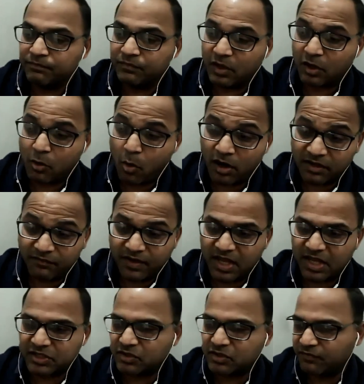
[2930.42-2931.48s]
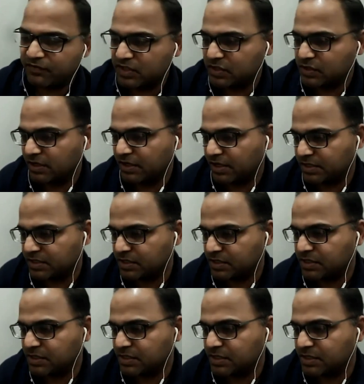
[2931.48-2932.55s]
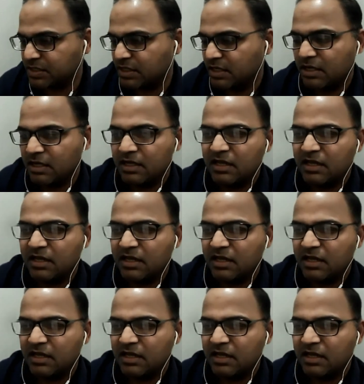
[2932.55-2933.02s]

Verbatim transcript: um, quantification of insulin resistance.